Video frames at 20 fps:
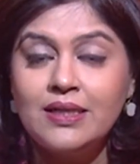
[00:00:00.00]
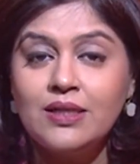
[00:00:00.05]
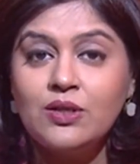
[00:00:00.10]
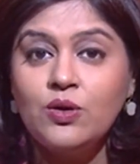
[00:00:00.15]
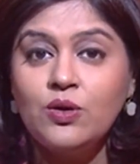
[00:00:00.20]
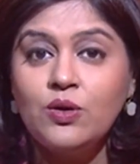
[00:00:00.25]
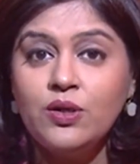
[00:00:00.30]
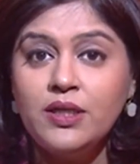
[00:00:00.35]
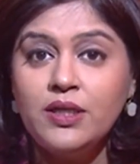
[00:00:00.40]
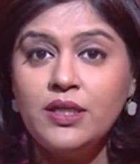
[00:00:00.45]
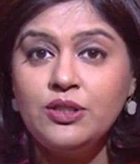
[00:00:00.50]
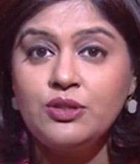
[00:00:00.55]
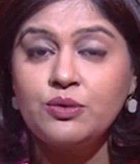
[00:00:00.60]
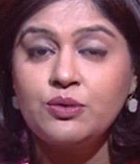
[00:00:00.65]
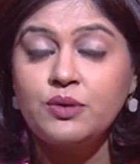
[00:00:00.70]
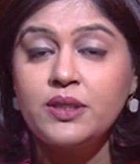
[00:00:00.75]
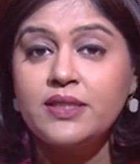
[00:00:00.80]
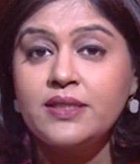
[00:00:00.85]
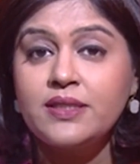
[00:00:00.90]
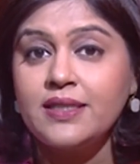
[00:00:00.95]
According
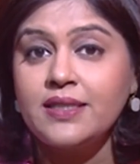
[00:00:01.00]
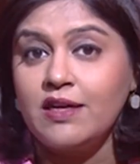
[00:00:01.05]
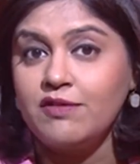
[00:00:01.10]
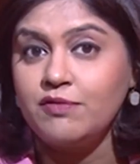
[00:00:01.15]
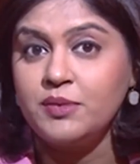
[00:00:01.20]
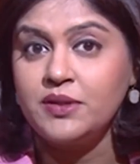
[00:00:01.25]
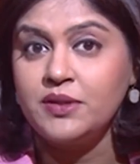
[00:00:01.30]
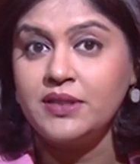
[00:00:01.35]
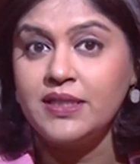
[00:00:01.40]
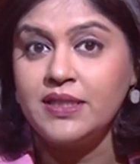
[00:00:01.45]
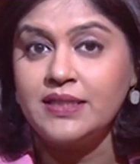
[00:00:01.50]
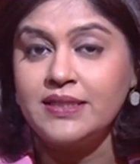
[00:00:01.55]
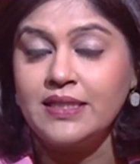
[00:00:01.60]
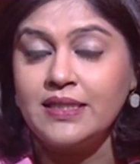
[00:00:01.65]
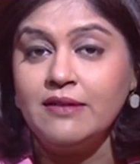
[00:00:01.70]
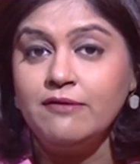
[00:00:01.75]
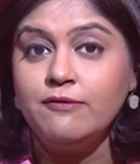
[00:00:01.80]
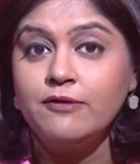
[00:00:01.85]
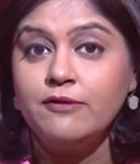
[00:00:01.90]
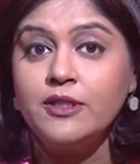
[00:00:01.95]
to recent government
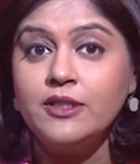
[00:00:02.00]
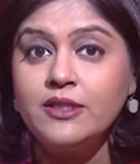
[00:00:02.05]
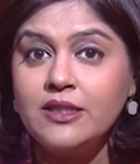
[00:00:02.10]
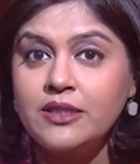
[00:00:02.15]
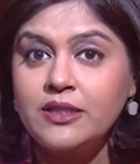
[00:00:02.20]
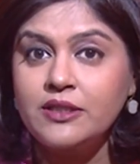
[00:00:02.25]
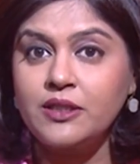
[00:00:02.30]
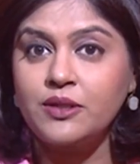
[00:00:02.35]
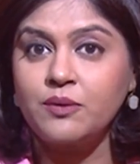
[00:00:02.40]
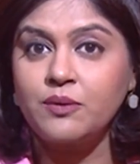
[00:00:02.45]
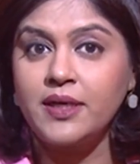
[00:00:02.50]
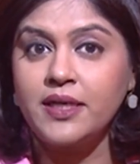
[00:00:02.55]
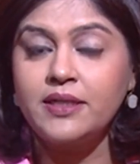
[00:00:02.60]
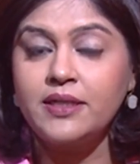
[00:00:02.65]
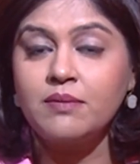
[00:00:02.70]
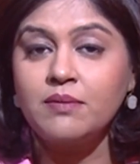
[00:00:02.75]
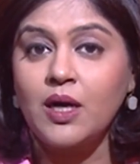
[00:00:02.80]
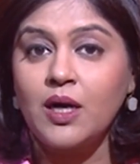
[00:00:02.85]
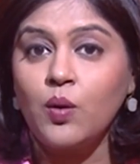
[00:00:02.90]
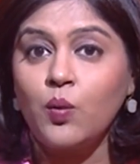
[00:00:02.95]
data, fertility
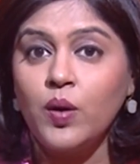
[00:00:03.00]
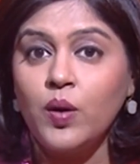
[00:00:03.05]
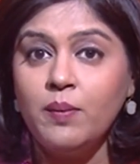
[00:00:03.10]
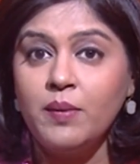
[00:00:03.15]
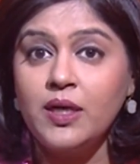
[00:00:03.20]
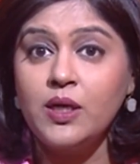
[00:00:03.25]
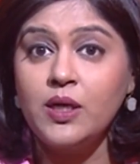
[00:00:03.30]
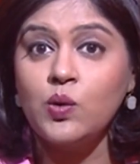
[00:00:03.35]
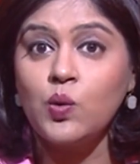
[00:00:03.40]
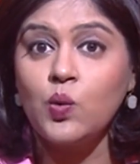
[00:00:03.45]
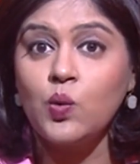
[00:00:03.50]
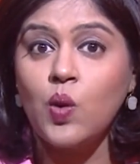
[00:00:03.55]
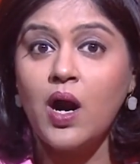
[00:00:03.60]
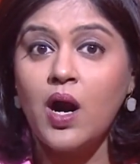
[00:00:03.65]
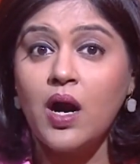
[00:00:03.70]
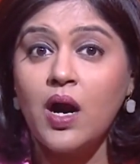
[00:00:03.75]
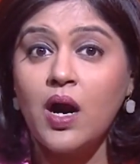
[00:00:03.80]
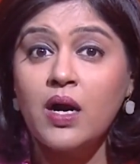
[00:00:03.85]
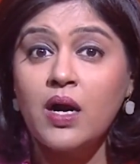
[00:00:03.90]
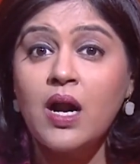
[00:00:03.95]
rate among women who
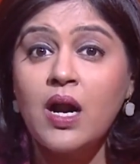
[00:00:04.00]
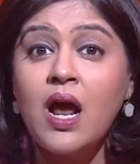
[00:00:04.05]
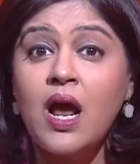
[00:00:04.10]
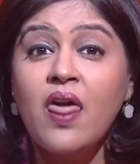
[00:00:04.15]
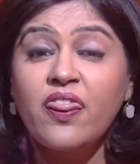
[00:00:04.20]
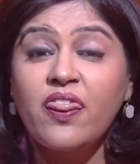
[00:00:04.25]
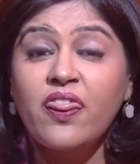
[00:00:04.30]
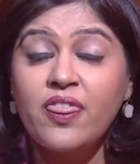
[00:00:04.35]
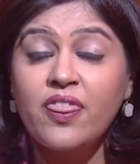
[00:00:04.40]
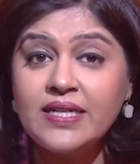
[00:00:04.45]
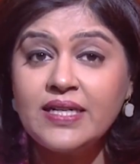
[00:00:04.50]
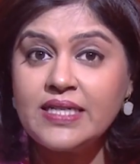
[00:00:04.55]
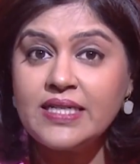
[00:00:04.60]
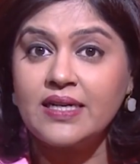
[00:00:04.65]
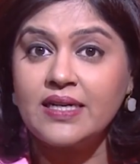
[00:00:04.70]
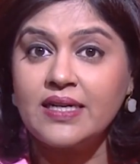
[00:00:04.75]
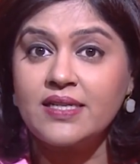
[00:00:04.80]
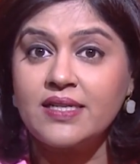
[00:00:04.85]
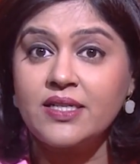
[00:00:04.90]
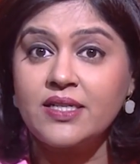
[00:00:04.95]
are 30
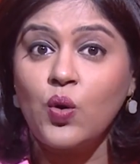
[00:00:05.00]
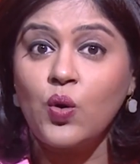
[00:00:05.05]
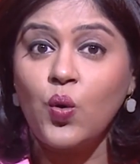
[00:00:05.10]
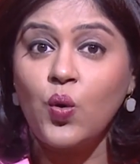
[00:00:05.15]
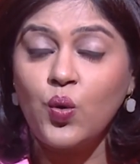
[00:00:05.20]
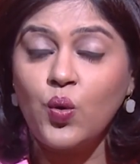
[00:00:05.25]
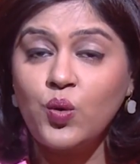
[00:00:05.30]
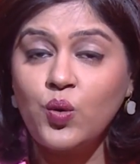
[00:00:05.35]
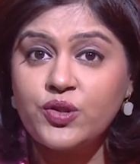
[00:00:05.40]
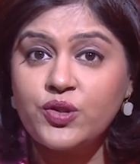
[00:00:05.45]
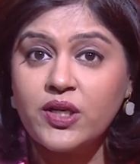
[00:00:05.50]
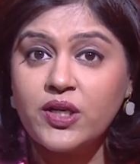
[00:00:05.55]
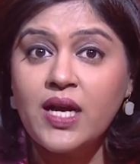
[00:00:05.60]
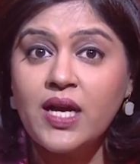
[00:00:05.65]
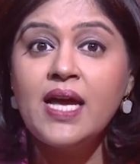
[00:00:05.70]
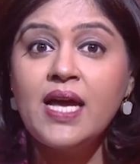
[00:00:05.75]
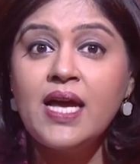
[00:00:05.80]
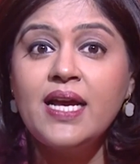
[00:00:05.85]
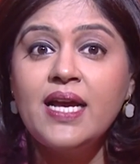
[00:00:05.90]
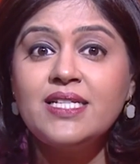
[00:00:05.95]
years and older
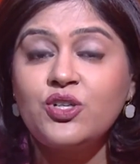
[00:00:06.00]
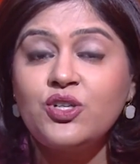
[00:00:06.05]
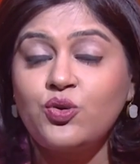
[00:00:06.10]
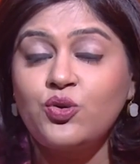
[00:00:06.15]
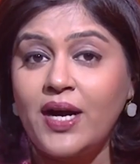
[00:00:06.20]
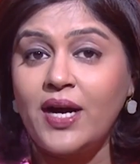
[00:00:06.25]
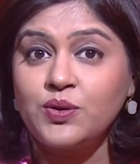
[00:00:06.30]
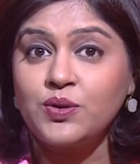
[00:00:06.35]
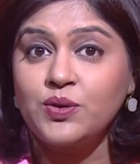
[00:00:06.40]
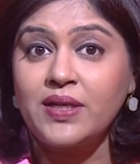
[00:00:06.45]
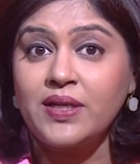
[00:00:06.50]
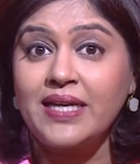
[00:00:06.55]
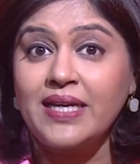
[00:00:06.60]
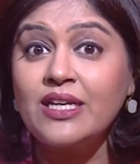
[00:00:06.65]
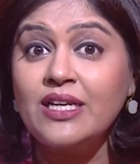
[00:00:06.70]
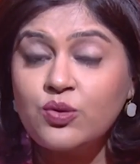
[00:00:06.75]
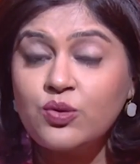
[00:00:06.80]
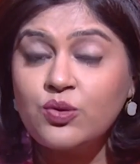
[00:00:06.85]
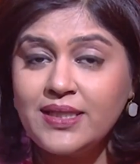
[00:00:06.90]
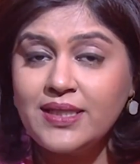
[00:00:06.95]
is gradually
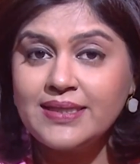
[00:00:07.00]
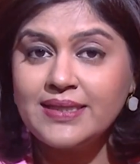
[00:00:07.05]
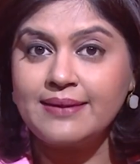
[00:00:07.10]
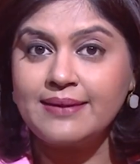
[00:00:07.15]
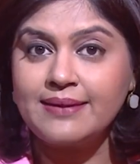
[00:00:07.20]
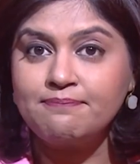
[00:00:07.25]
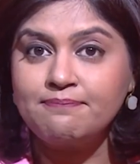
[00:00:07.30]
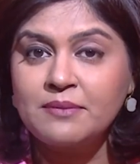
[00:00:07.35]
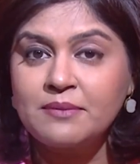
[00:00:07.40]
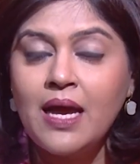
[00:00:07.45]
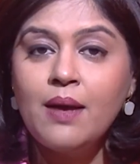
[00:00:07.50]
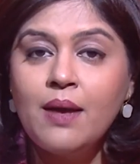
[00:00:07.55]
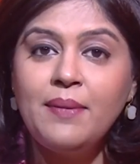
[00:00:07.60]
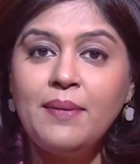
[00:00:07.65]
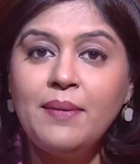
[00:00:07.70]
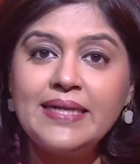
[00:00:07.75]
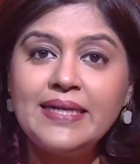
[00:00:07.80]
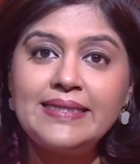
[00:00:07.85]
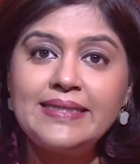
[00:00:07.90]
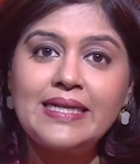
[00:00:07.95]
increasing.
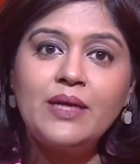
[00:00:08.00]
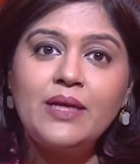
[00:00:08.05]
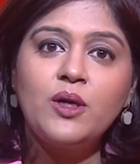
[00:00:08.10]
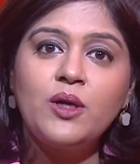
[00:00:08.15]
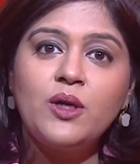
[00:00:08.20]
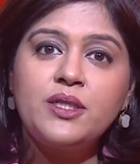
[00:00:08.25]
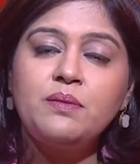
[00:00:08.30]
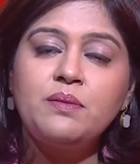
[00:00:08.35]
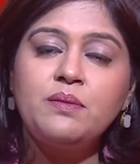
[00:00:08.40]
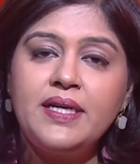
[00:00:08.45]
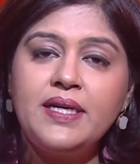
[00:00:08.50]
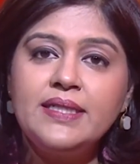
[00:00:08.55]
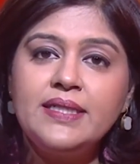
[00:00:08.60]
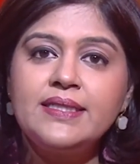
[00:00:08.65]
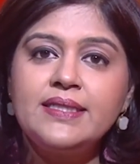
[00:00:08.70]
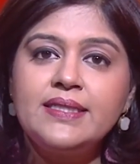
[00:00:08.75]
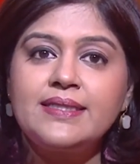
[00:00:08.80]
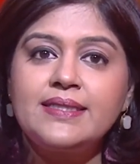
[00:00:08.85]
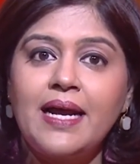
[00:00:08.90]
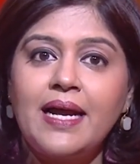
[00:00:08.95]
Basically, what it means
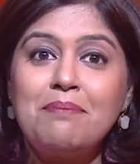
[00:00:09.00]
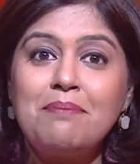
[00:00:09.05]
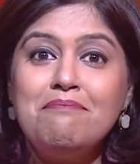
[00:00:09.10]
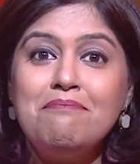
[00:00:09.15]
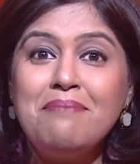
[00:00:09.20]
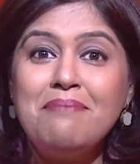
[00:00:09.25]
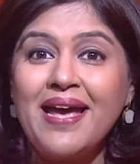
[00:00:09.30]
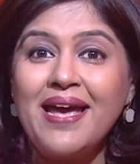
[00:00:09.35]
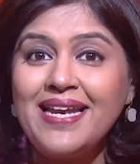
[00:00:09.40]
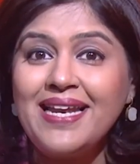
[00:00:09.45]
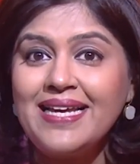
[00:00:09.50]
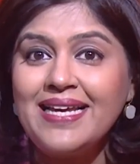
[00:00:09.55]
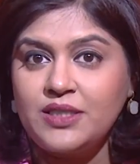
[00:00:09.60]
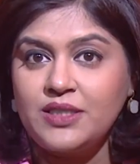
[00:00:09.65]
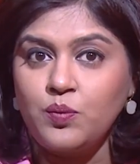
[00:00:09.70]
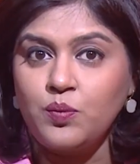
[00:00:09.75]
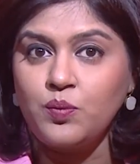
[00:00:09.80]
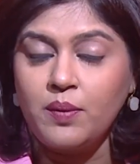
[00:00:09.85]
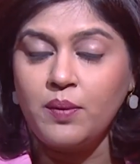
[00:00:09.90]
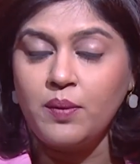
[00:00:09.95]
is that many
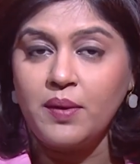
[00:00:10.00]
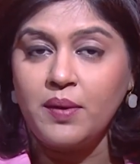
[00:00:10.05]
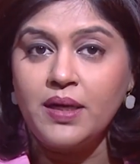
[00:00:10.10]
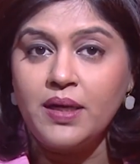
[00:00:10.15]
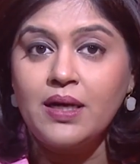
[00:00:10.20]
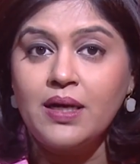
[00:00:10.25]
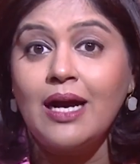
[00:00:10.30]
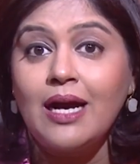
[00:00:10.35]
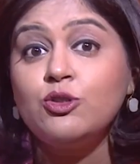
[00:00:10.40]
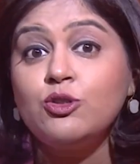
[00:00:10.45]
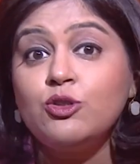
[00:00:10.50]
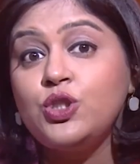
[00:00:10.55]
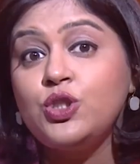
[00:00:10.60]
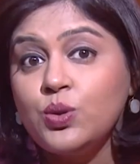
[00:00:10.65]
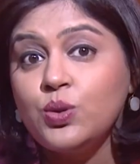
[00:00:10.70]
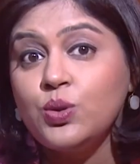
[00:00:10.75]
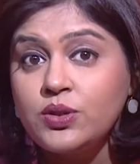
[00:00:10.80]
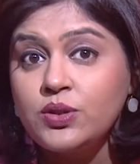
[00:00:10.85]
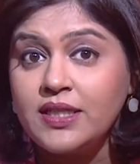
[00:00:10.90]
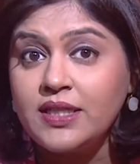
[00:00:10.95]
Indian women are now
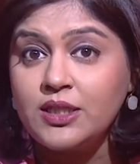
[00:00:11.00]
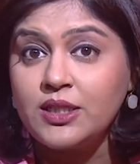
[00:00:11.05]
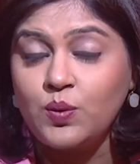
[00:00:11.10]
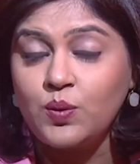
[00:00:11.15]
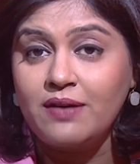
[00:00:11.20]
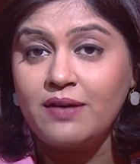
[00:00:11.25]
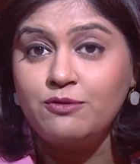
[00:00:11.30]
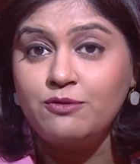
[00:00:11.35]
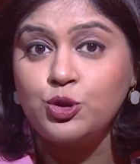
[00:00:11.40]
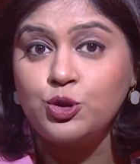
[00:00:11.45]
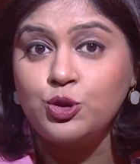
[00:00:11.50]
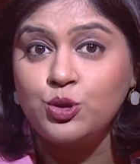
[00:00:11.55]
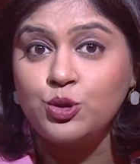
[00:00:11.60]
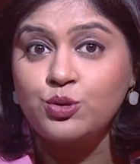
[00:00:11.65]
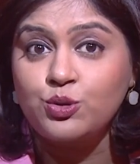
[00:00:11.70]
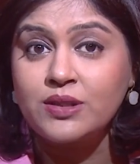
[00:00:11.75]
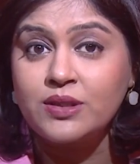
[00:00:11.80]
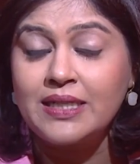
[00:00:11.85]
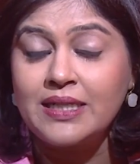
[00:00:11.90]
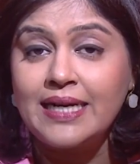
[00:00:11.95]
choosing to have
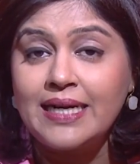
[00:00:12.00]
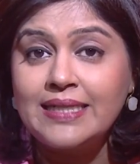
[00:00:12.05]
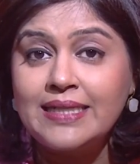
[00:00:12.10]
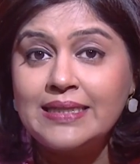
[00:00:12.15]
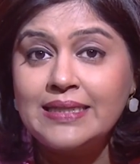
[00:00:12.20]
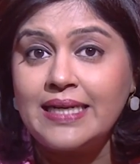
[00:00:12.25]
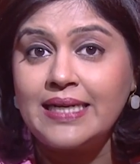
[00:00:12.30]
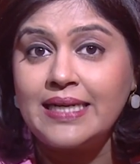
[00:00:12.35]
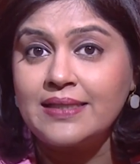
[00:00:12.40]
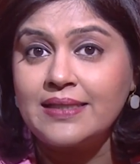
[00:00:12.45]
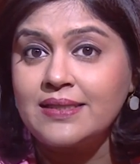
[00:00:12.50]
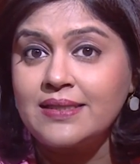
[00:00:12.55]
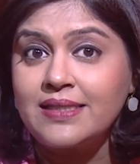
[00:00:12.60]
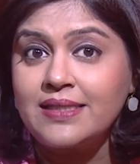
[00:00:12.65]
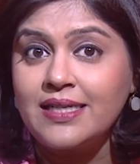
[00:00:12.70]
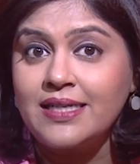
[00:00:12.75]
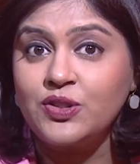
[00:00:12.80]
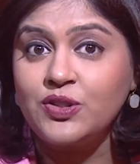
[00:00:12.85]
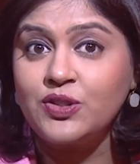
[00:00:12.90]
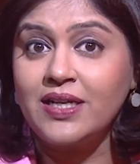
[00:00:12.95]
children at a later
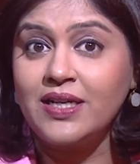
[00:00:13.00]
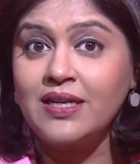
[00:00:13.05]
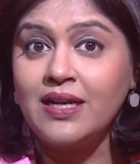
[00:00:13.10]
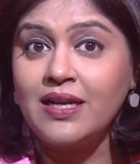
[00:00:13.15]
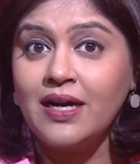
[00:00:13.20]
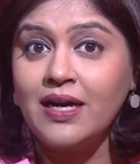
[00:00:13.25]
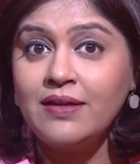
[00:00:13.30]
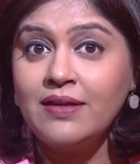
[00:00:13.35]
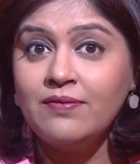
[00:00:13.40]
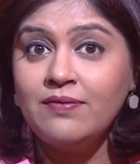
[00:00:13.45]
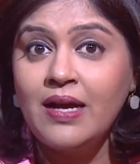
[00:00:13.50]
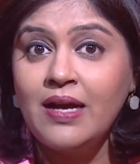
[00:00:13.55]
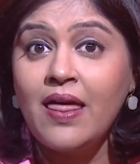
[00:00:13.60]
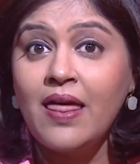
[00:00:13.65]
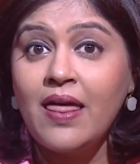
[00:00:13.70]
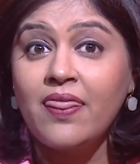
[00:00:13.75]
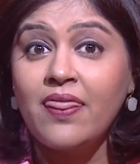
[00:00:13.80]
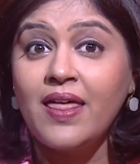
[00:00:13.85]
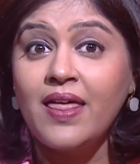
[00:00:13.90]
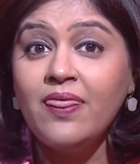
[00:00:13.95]
stage in their life
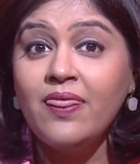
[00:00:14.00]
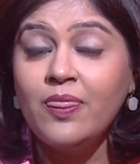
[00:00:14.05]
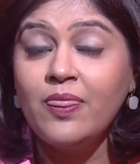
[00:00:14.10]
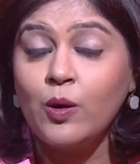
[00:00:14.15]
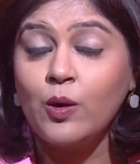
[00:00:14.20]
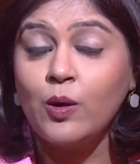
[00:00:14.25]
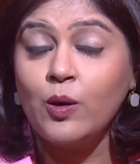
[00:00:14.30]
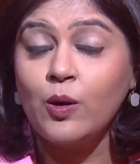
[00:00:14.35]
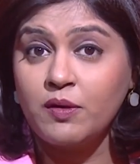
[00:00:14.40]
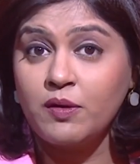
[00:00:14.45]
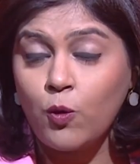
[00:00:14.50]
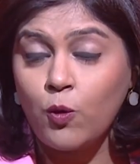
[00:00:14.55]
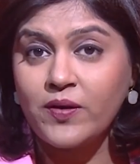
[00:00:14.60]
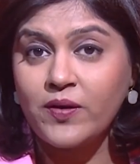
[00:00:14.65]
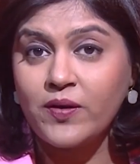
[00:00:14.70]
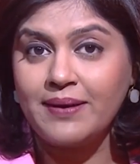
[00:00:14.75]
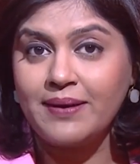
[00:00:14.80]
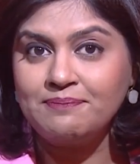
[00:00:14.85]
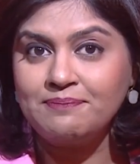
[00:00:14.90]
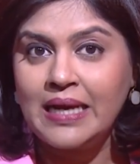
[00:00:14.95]
than those before
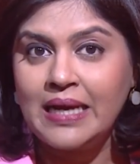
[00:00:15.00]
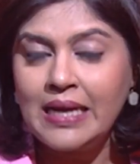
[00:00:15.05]
them.